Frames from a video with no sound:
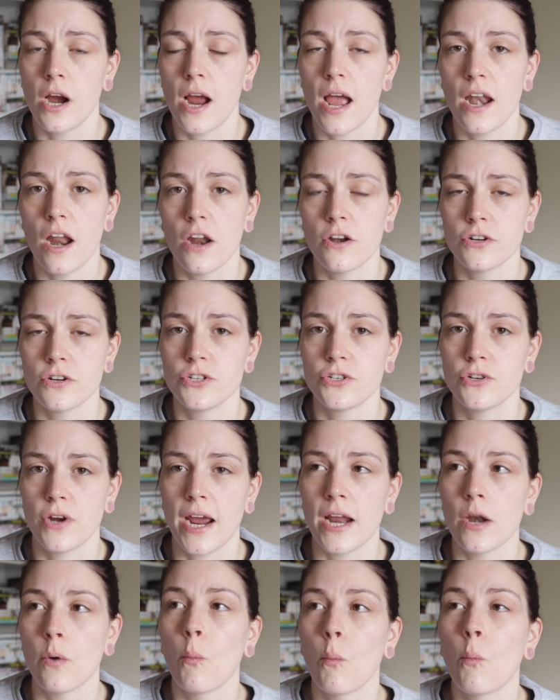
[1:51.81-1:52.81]
and under
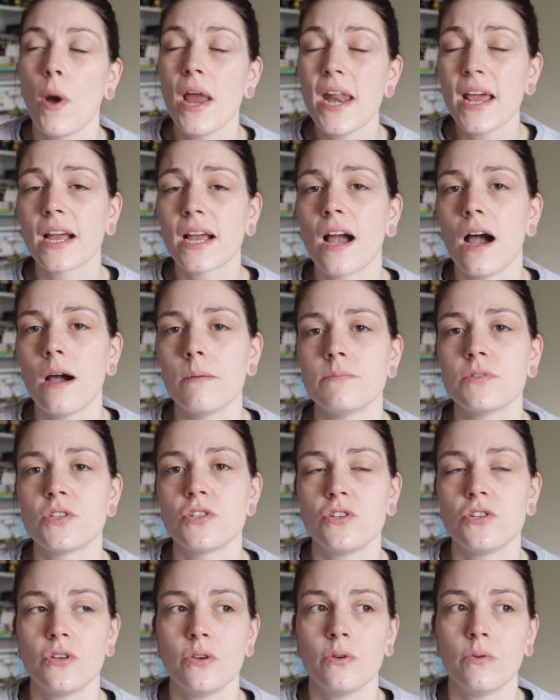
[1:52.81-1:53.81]
strain when it
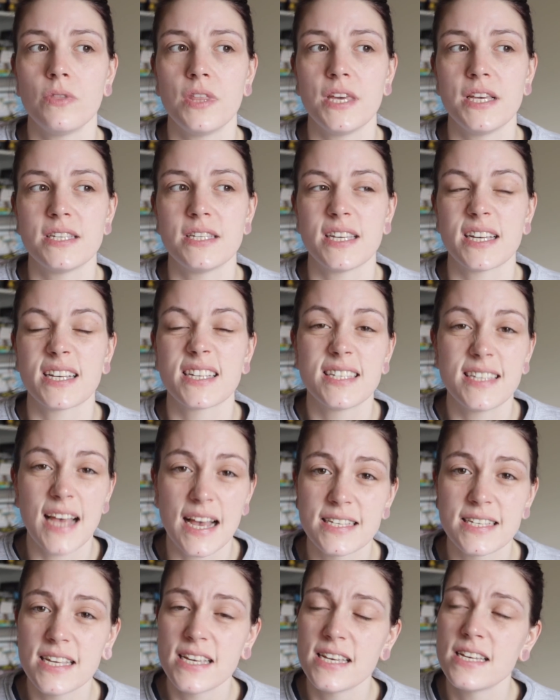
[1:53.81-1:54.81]
comes to the
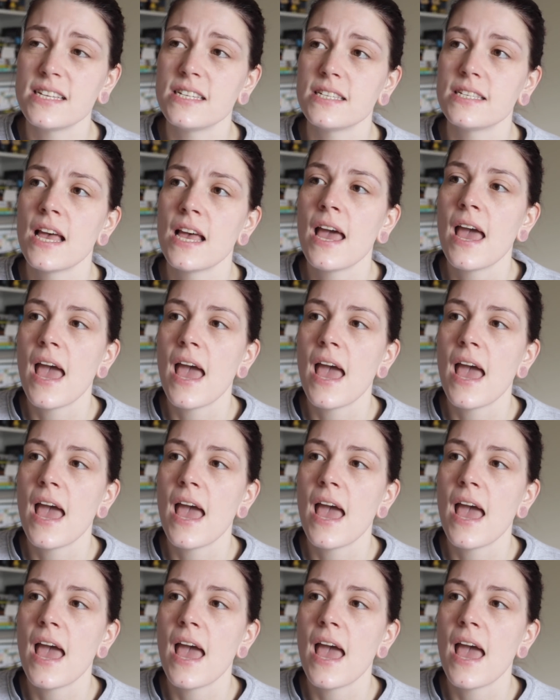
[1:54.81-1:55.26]
successes